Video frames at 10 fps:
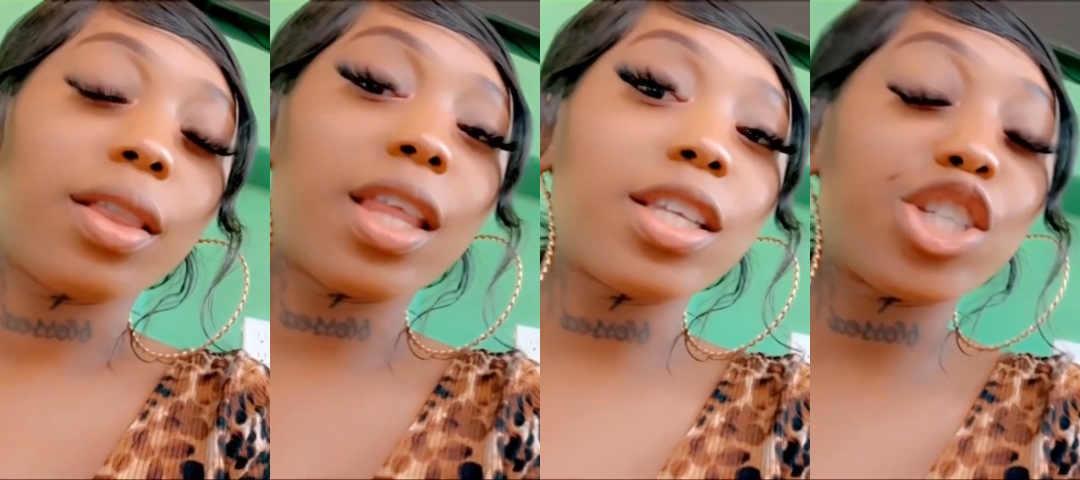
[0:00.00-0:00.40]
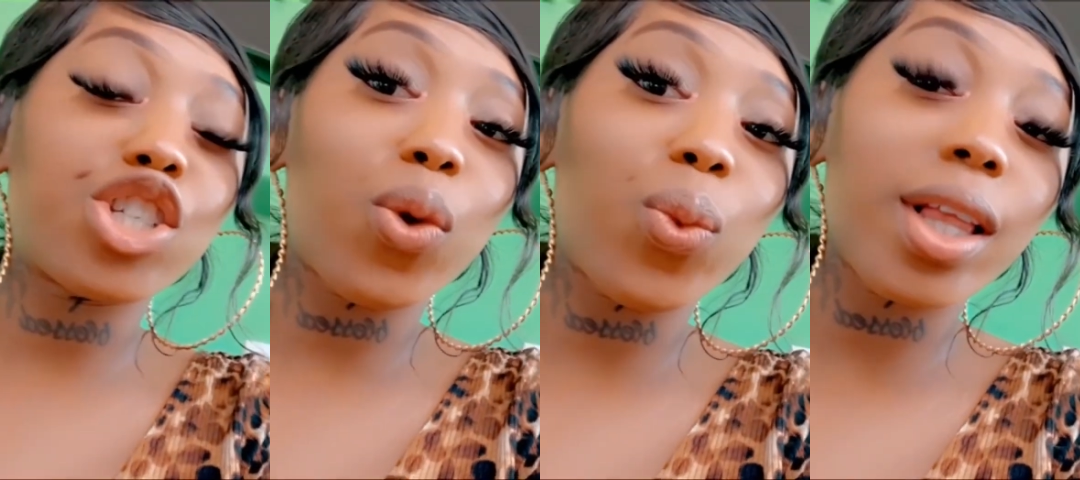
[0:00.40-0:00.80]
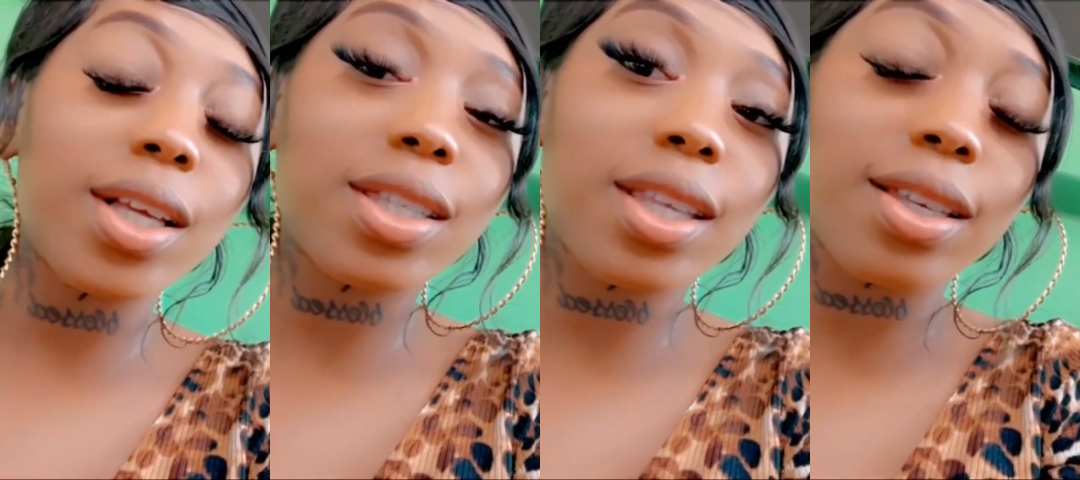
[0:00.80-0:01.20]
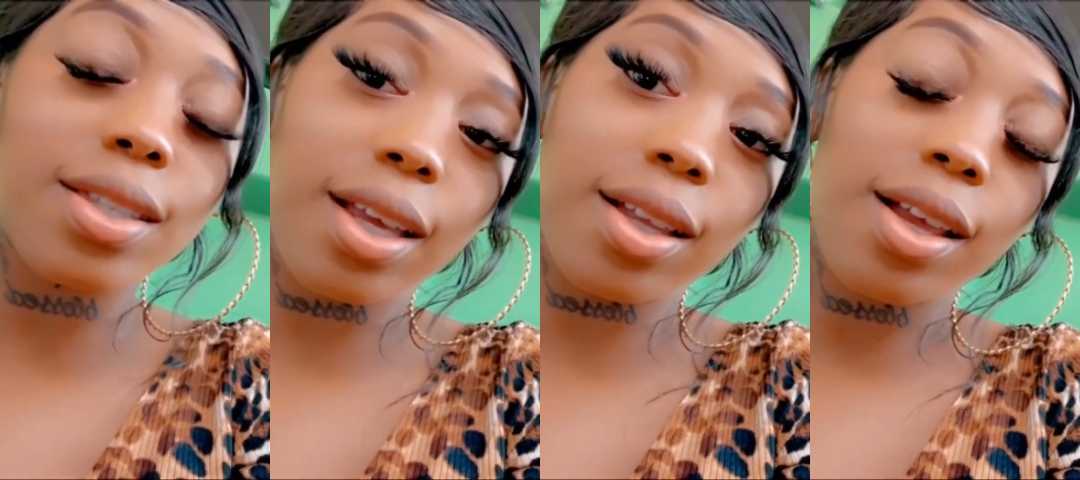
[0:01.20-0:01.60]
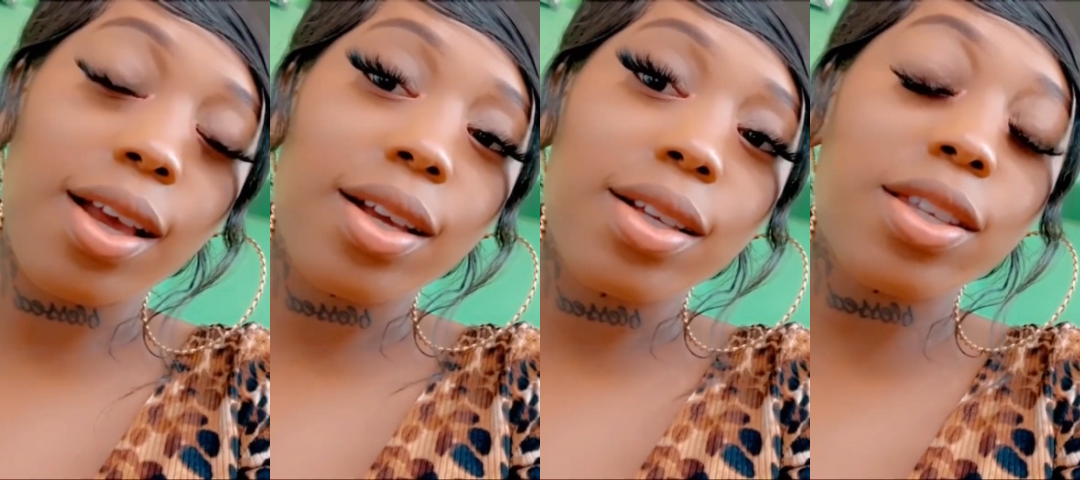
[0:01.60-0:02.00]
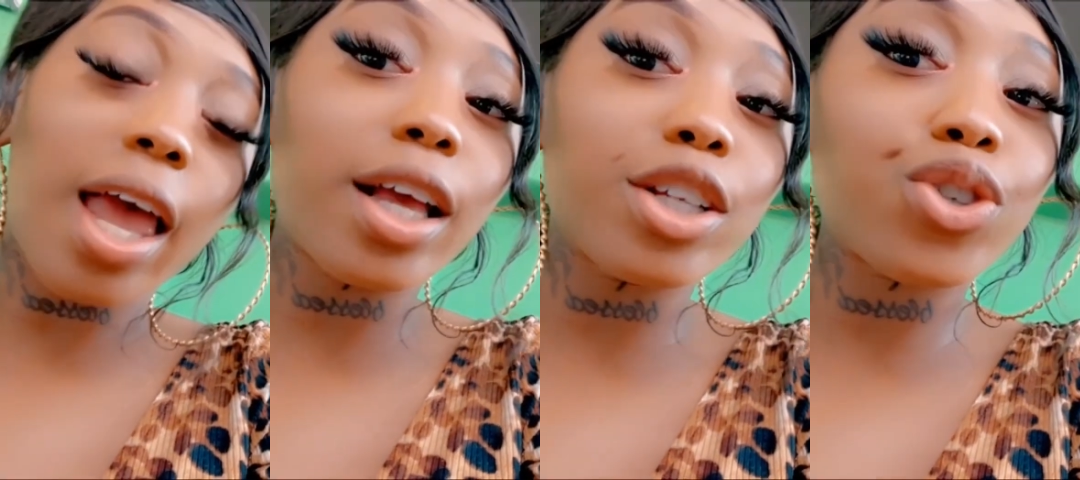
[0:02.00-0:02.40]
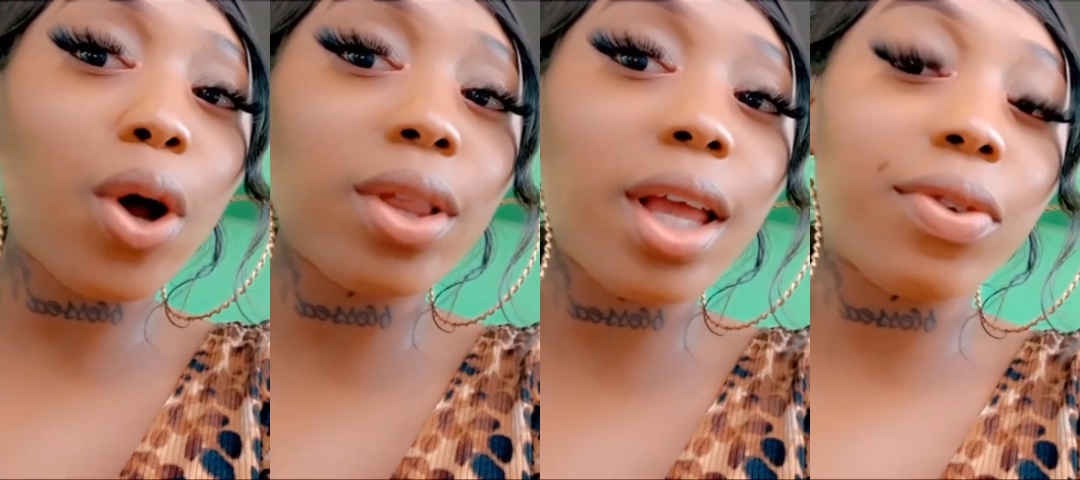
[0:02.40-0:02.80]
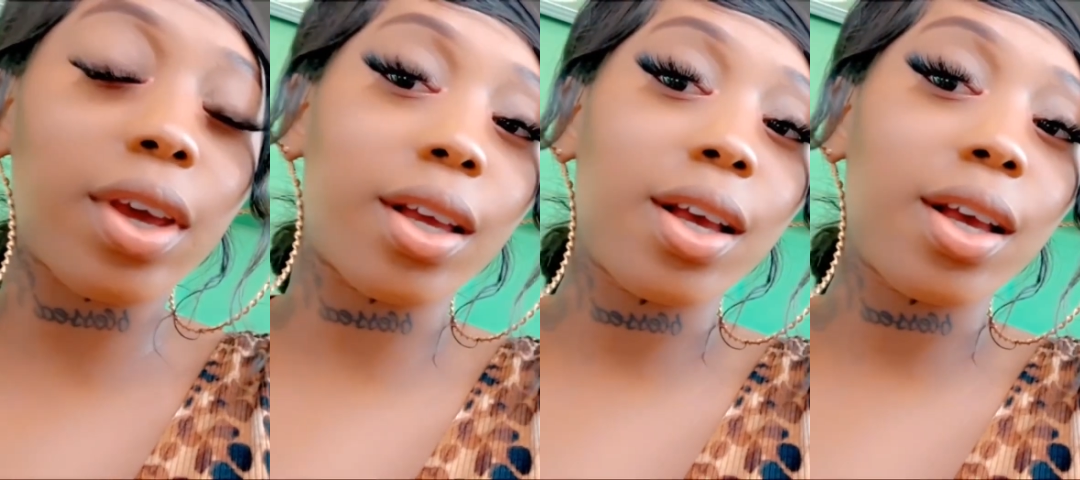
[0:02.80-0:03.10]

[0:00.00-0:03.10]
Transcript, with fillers: This is your winning season. Take control of it.